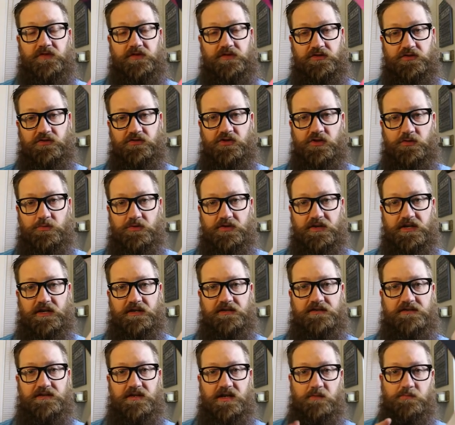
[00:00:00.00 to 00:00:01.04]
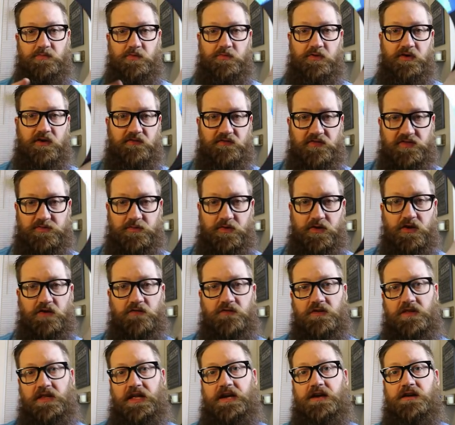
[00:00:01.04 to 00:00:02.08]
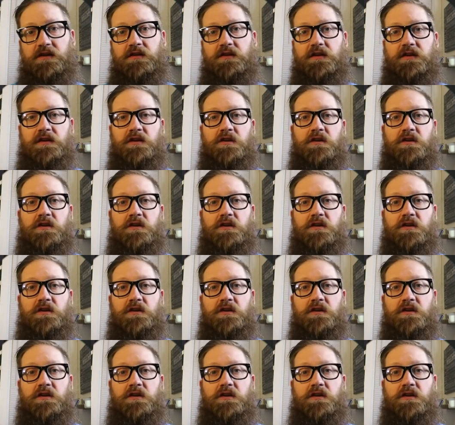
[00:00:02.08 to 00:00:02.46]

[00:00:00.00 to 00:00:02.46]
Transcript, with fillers: two duplicates up above as my overlayer.